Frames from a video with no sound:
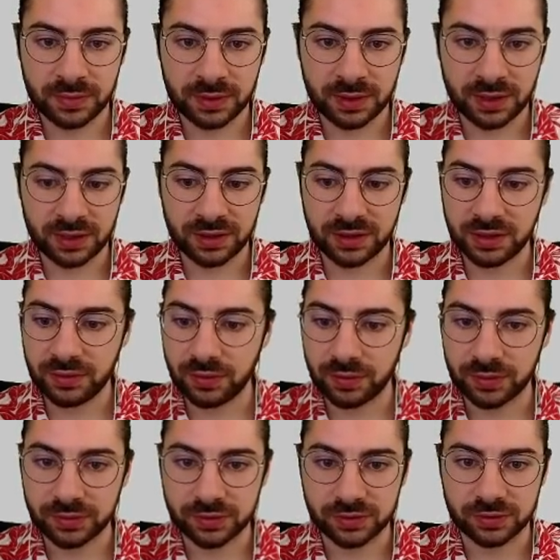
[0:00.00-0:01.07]
I think what
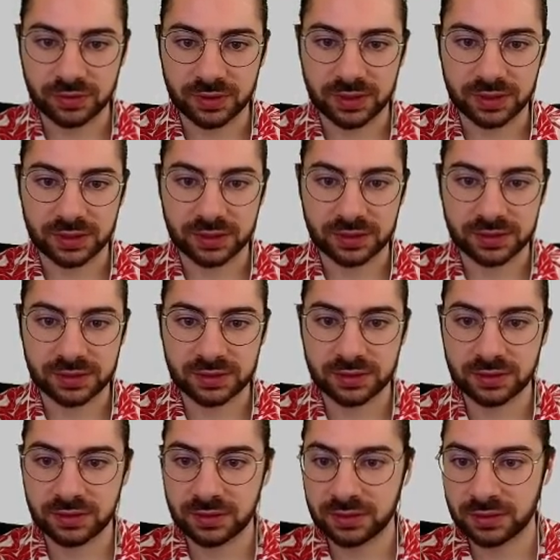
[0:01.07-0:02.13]
we'll do is
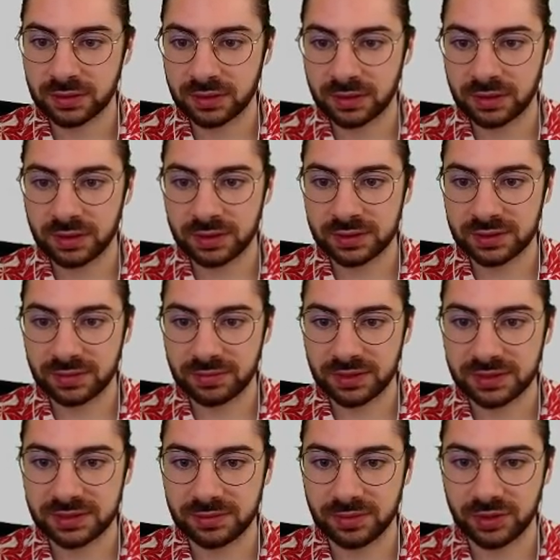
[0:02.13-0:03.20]
something
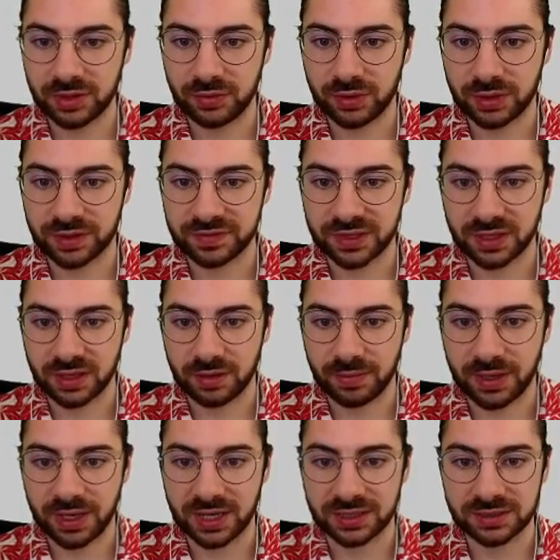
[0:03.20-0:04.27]
similar to what I've done in the
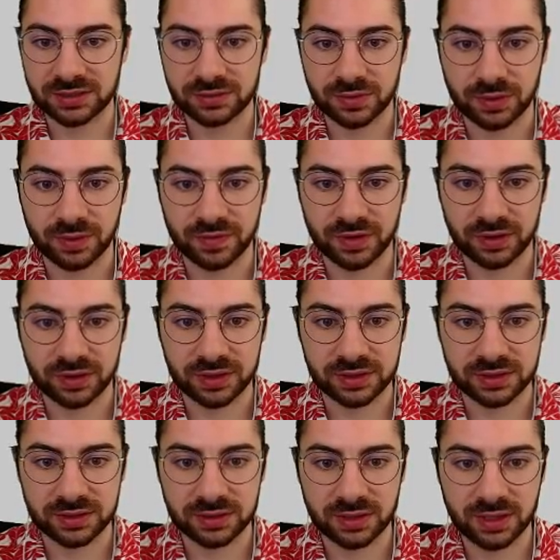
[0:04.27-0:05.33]
past, where we've got
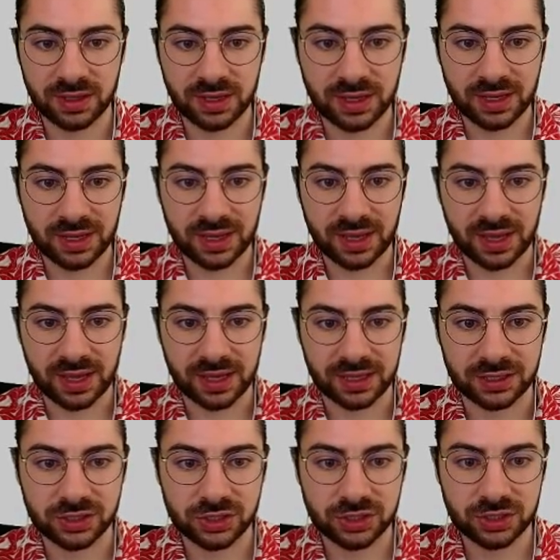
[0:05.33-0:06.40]
this
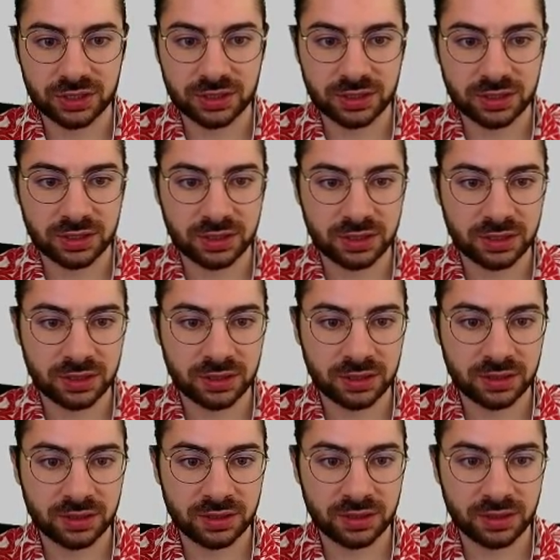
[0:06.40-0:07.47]
edge
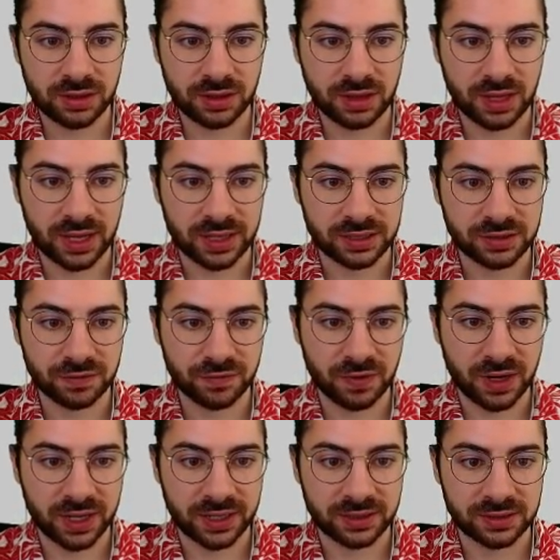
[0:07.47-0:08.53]
that
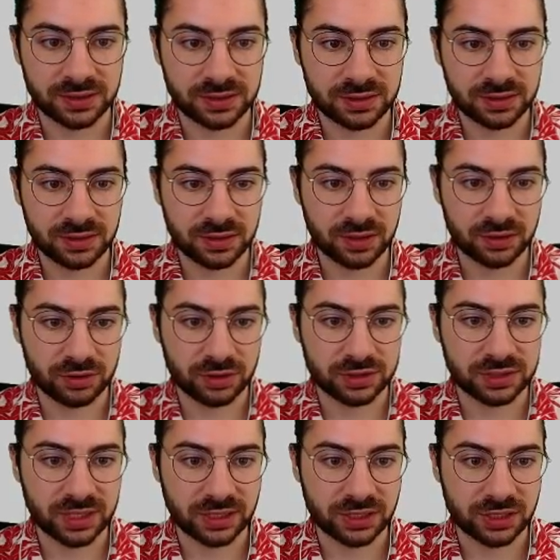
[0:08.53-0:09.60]
defines the
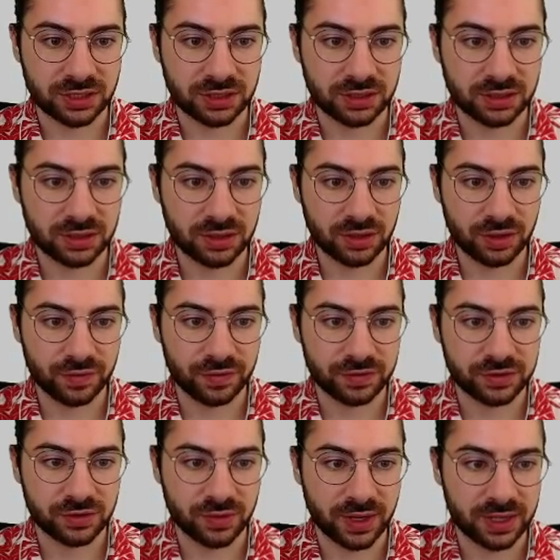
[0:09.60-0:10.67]
cross-section of the
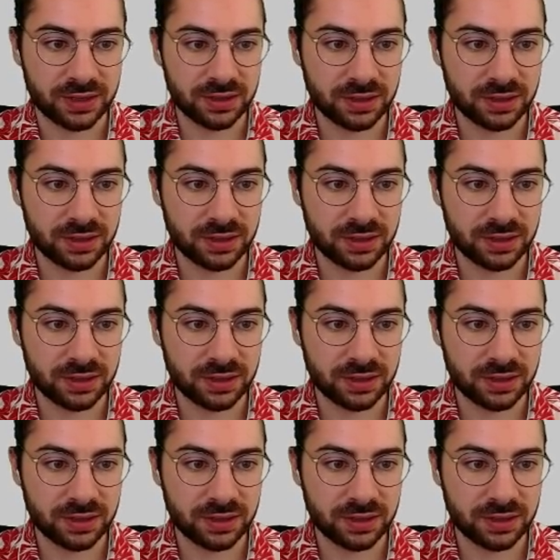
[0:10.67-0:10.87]
terrain.